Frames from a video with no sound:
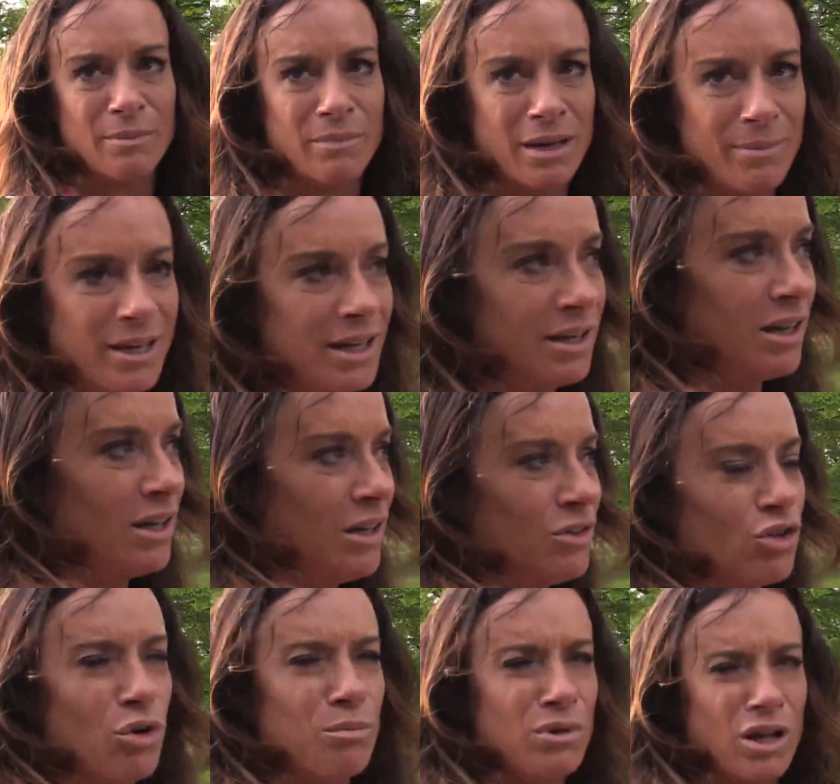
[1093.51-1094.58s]
maybe
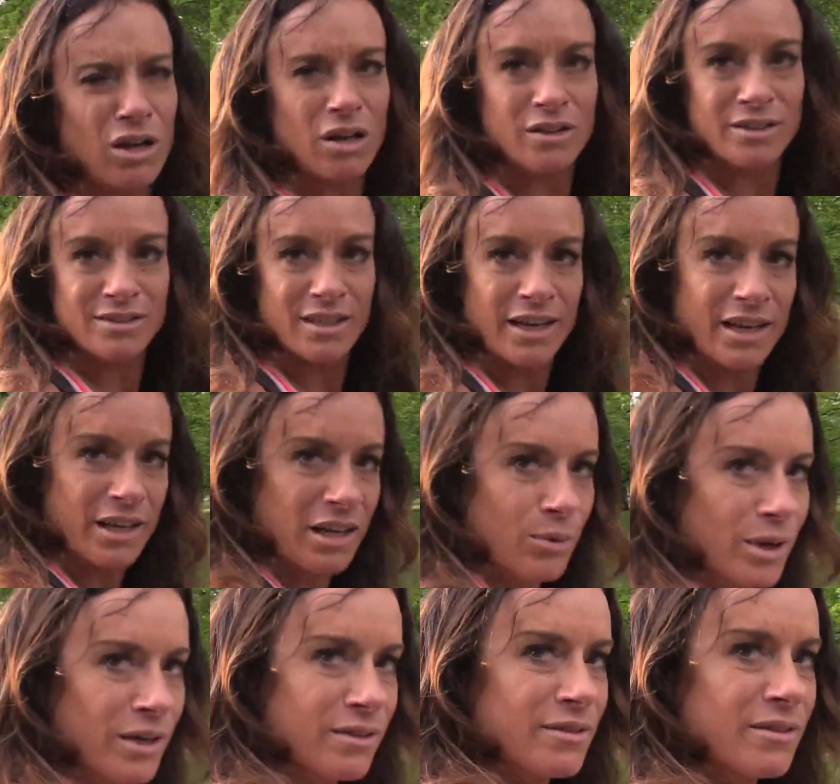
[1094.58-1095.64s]
don't belong on the site
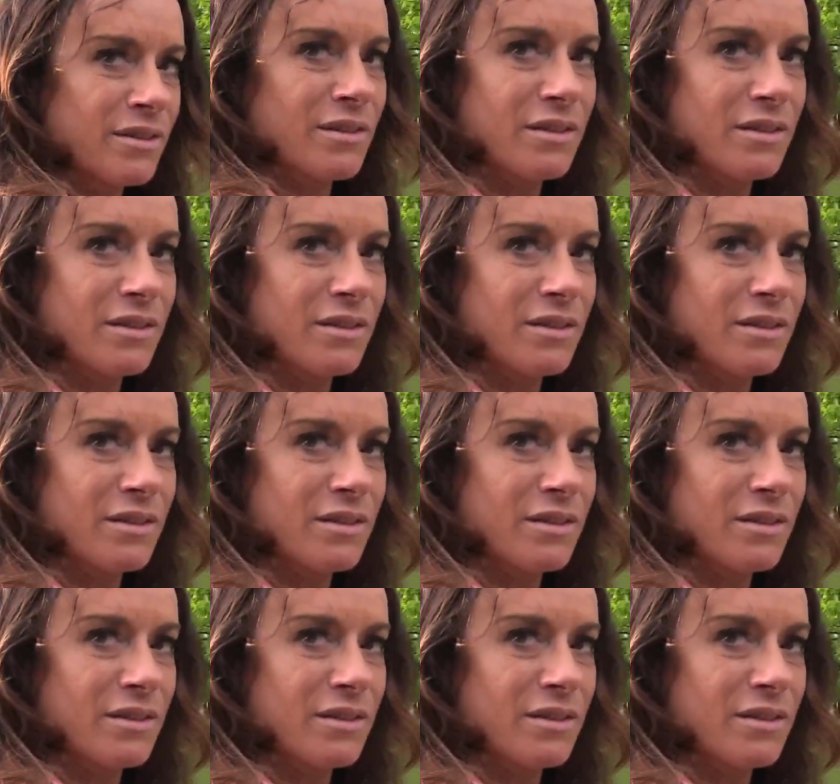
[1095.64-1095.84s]
anyways.